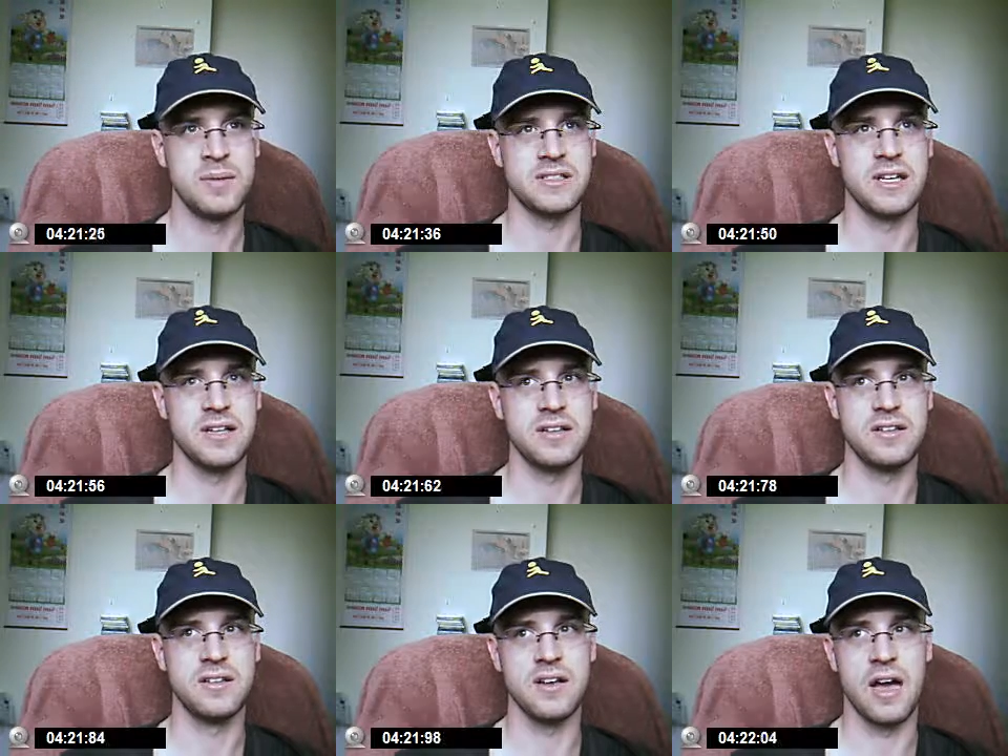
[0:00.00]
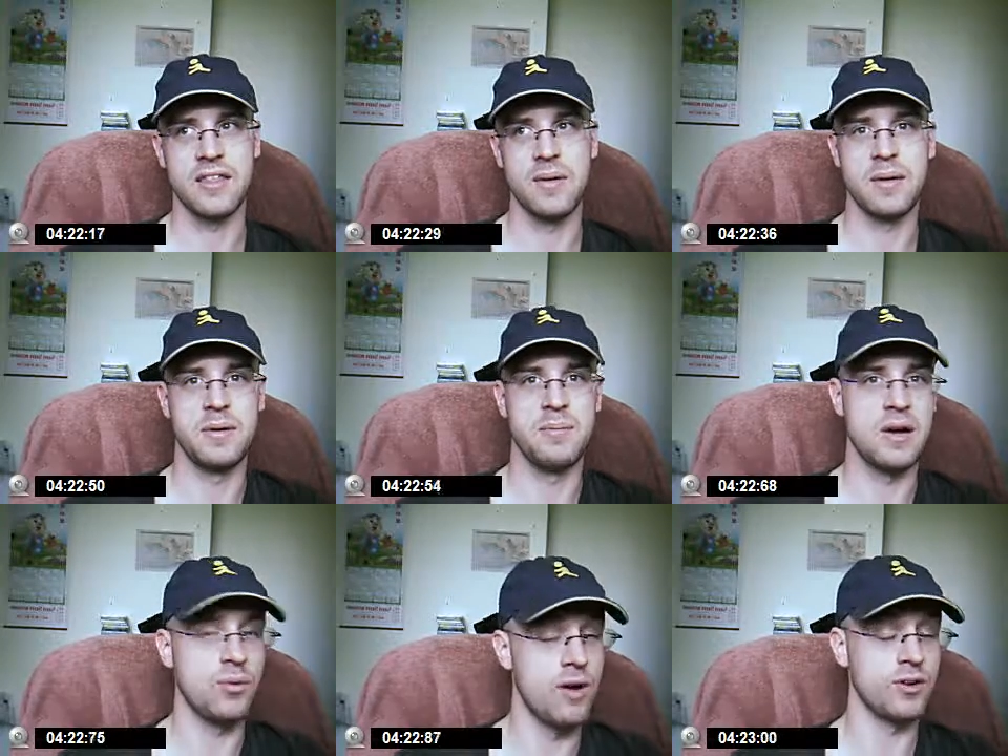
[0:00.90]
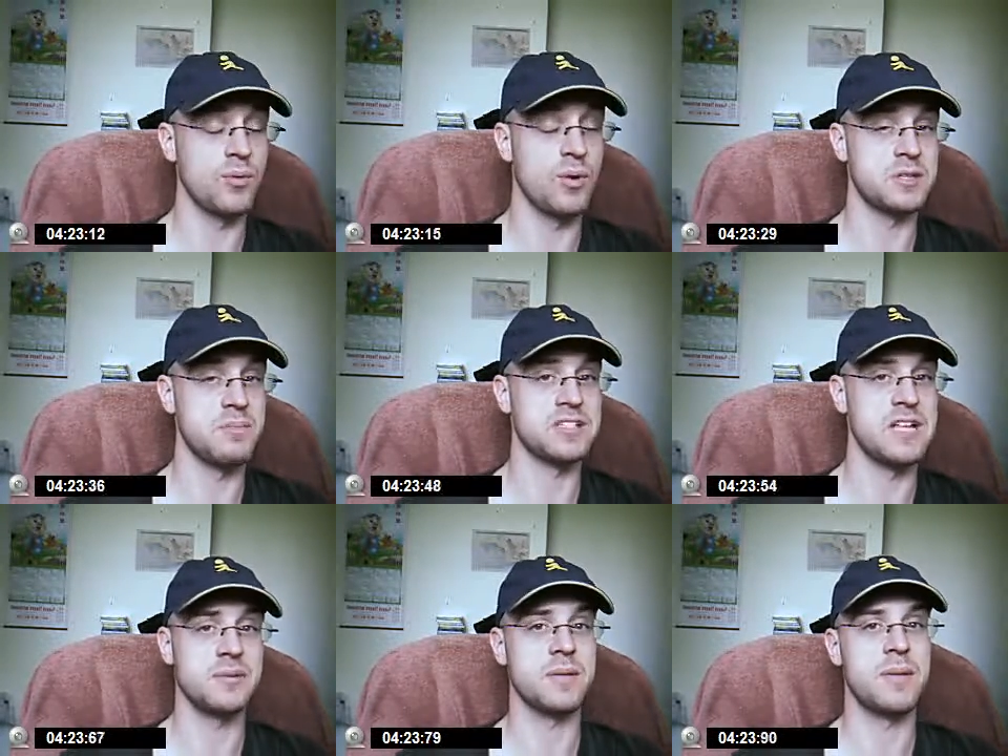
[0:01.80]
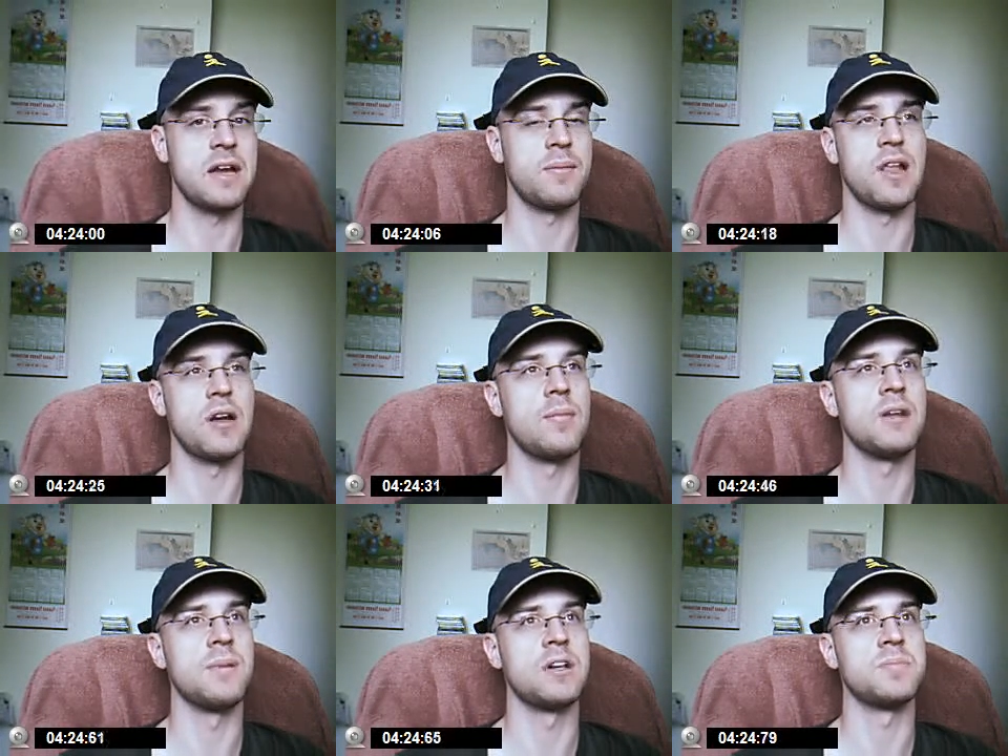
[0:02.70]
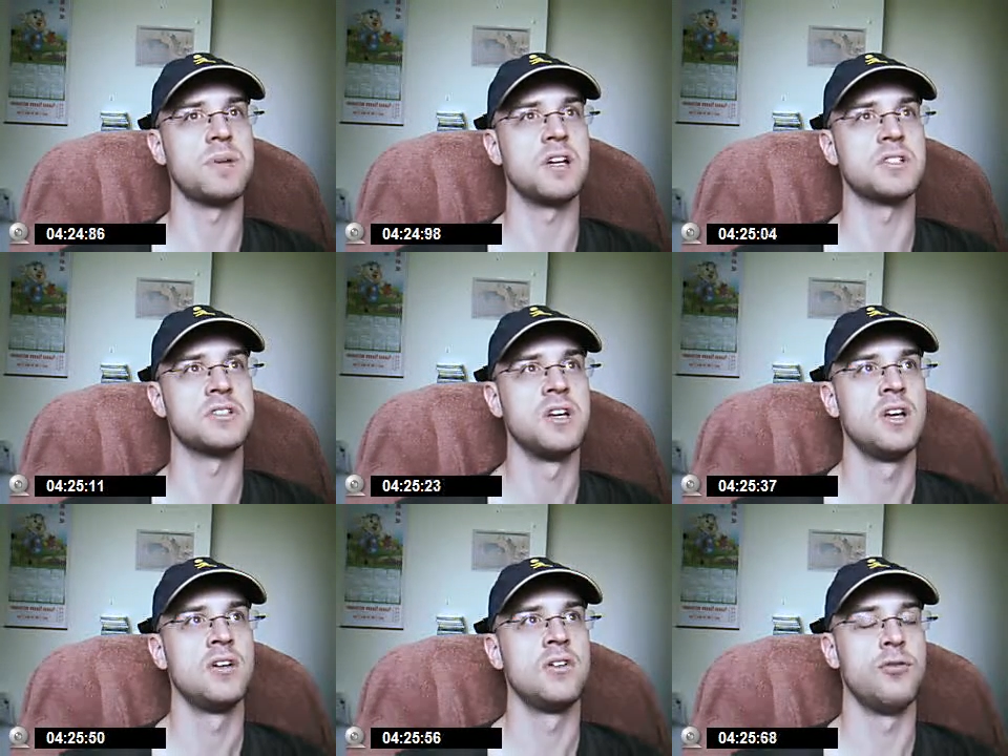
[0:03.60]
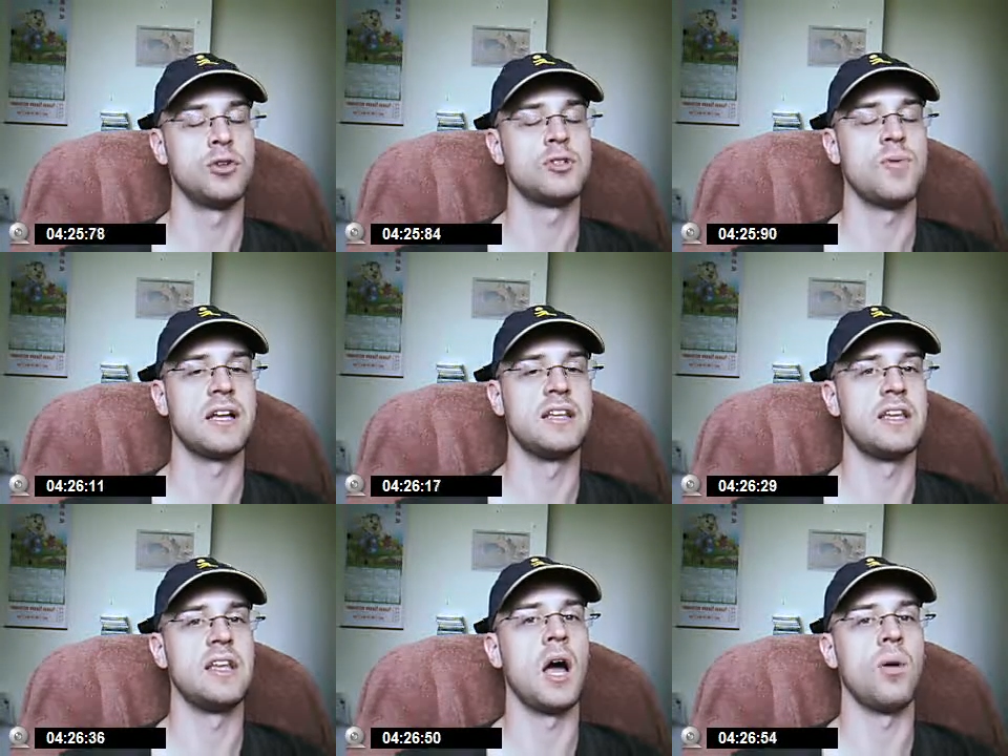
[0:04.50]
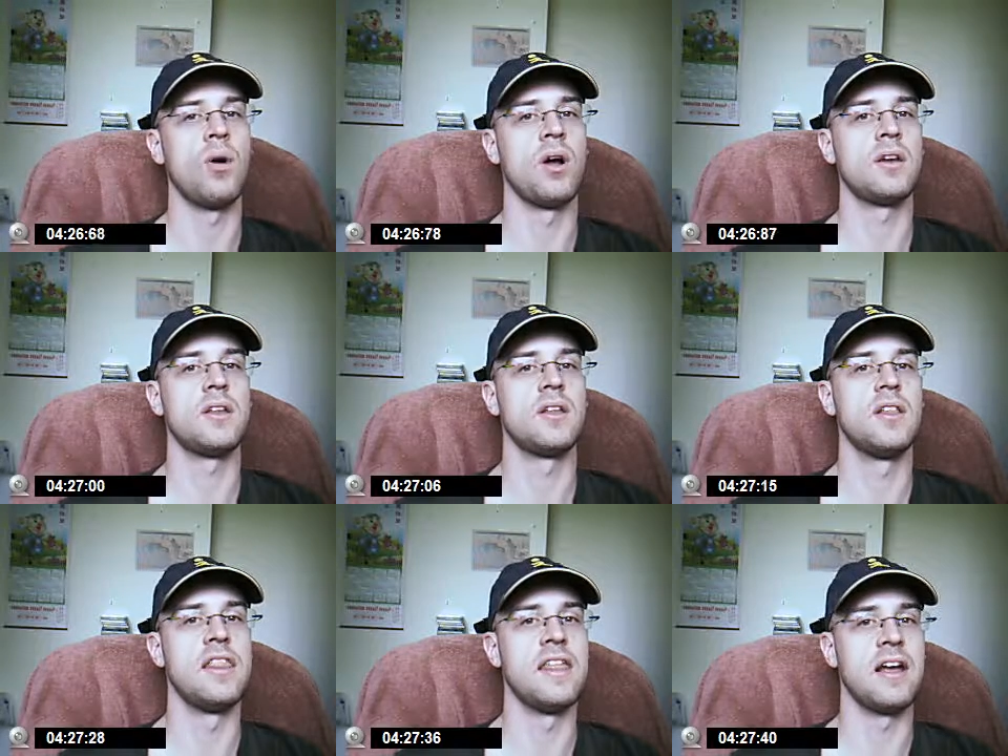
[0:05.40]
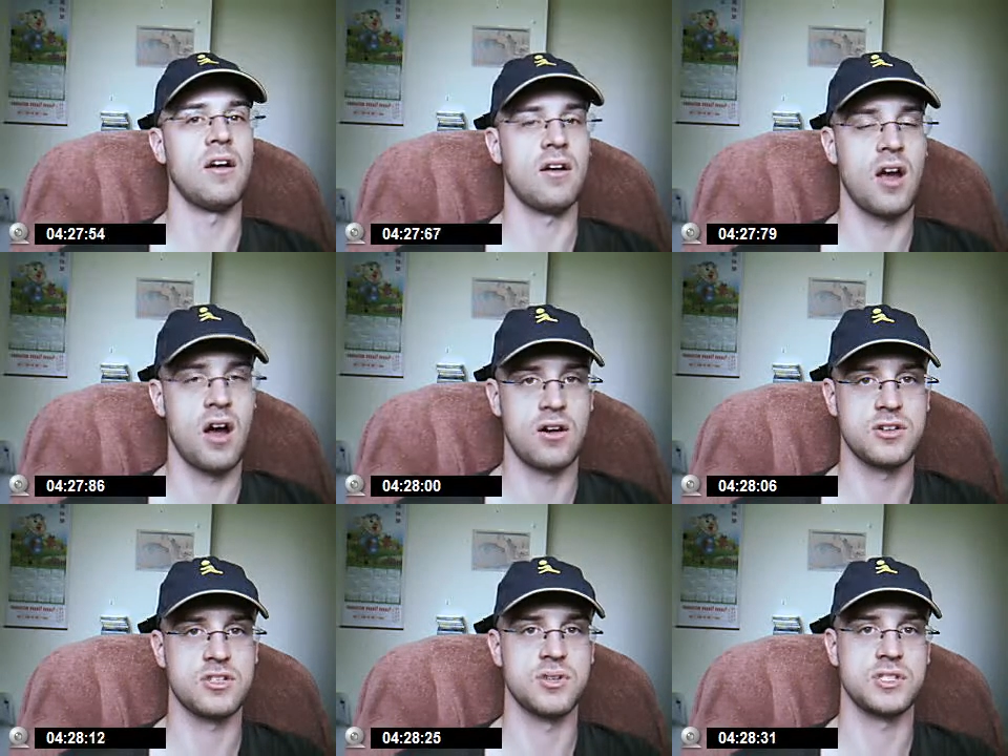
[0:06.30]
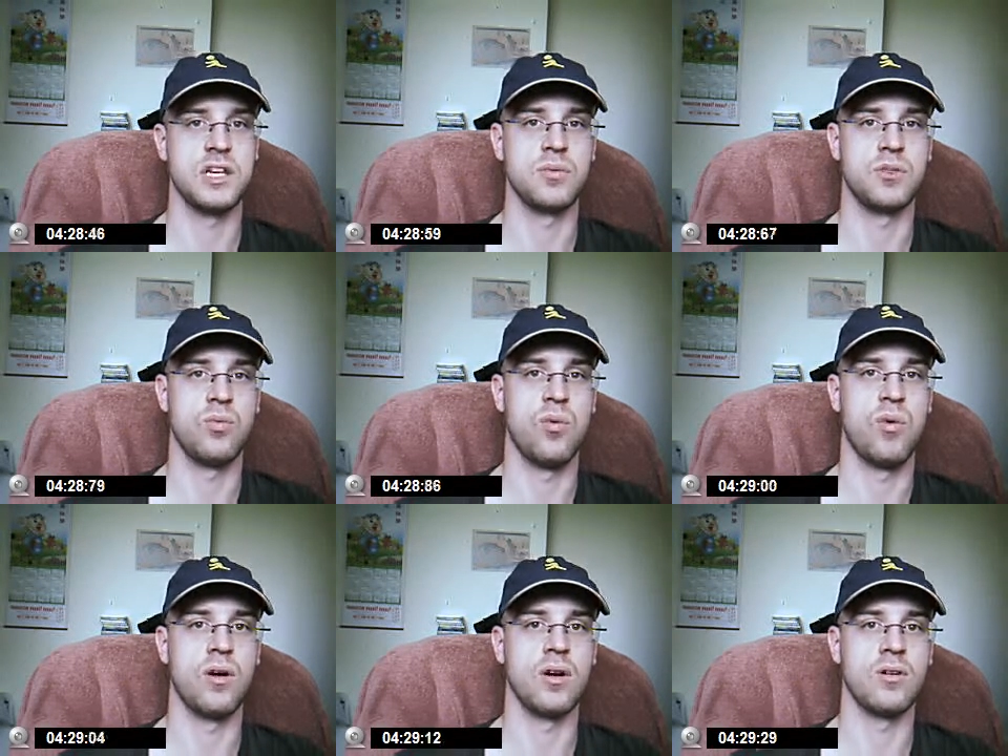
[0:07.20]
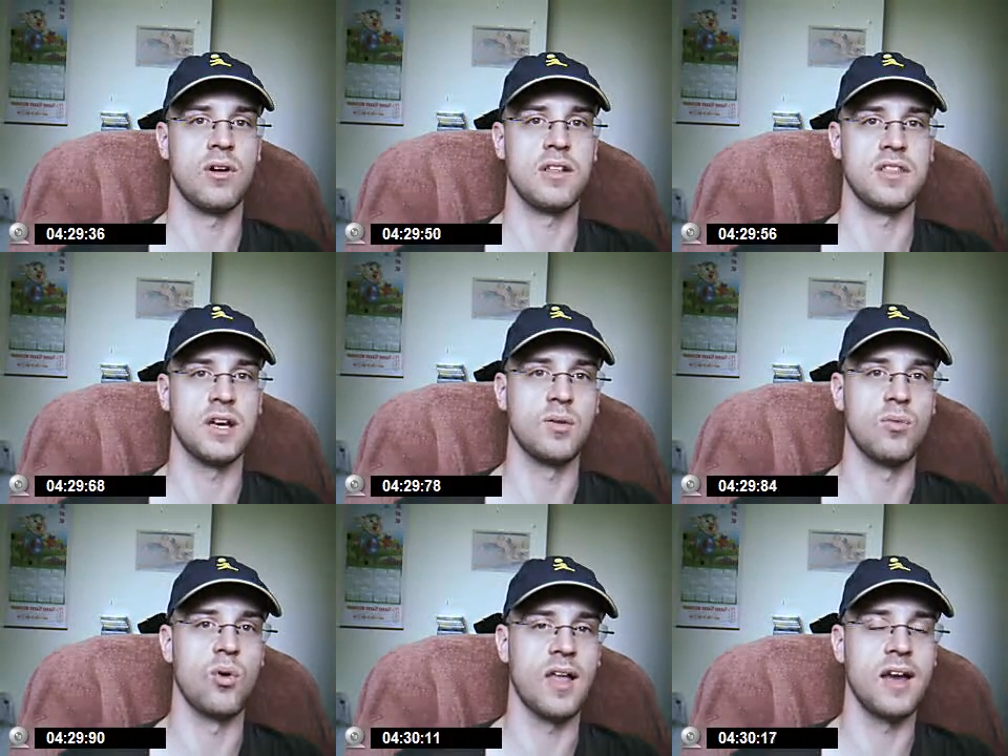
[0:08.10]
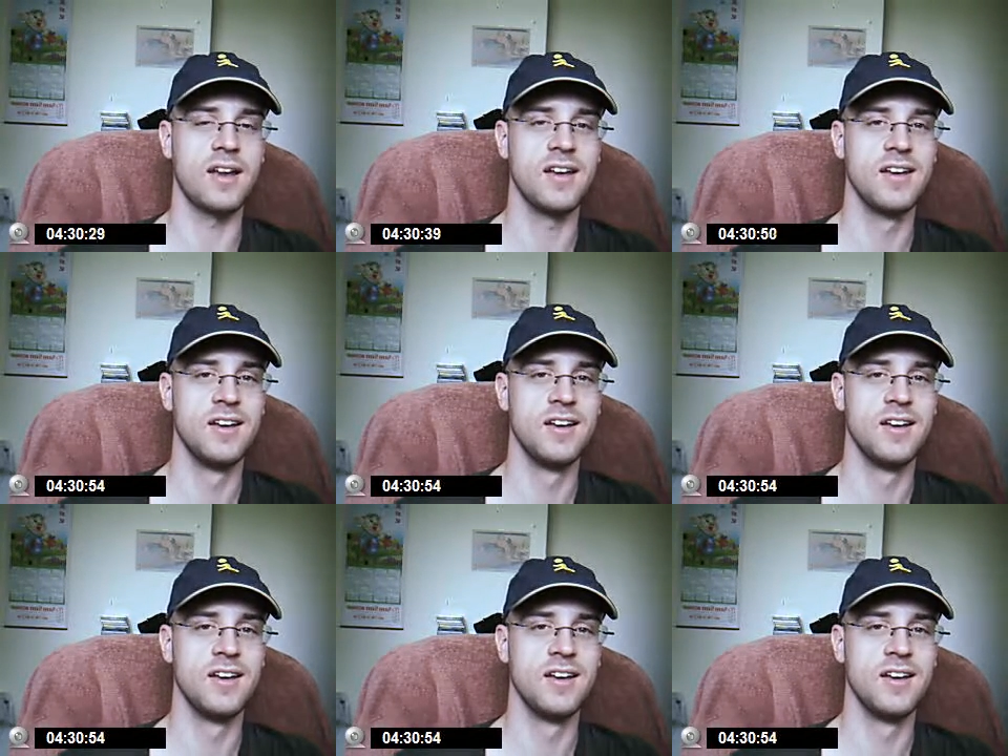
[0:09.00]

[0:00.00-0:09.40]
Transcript: but I thought maybe whoever it was, Mustang, must have paid him a lot of money, but it's because Volkswagen did not want their car associated with war or anything war-like,